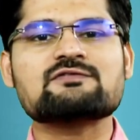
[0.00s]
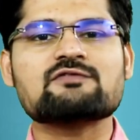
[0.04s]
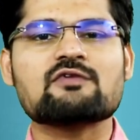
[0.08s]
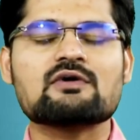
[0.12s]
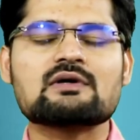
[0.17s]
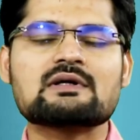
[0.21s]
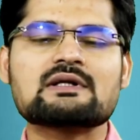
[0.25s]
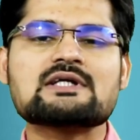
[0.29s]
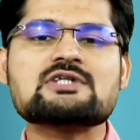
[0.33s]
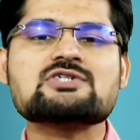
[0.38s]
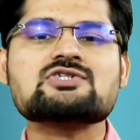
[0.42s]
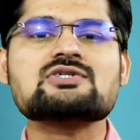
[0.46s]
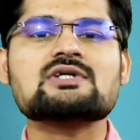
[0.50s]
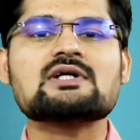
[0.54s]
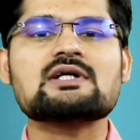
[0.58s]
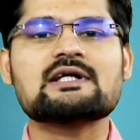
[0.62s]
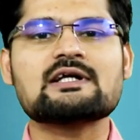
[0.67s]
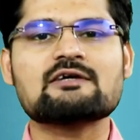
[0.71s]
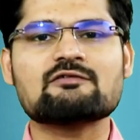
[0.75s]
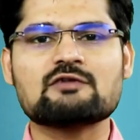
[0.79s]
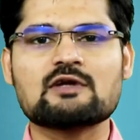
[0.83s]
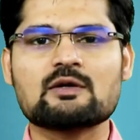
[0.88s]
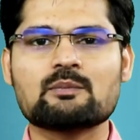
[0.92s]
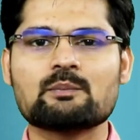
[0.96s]
for
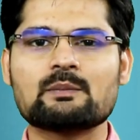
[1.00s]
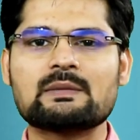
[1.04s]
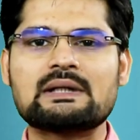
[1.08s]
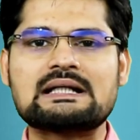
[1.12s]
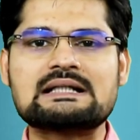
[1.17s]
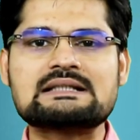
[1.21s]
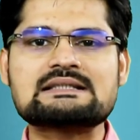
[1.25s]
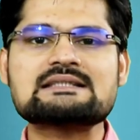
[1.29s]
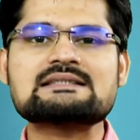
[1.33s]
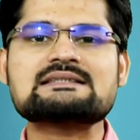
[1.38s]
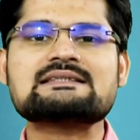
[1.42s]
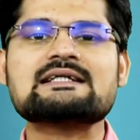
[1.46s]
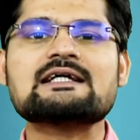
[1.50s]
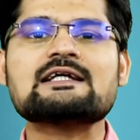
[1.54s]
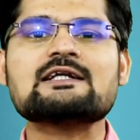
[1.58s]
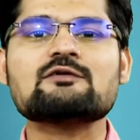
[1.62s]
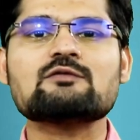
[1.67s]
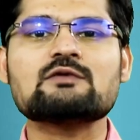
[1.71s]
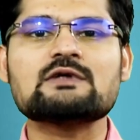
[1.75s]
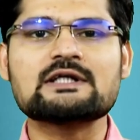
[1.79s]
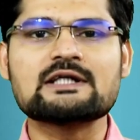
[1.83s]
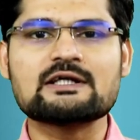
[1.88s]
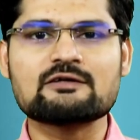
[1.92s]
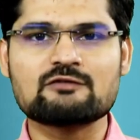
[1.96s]
regional development,
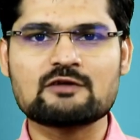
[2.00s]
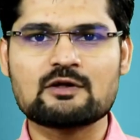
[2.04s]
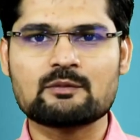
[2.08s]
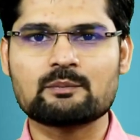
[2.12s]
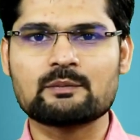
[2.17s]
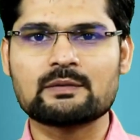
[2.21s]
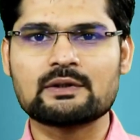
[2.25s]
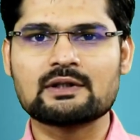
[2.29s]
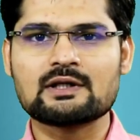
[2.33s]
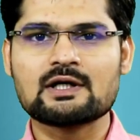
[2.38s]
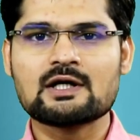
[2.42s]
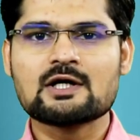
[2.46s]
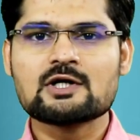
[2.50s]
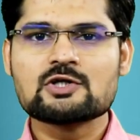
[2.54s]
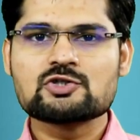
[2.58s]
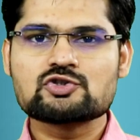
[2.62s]
sustainable development.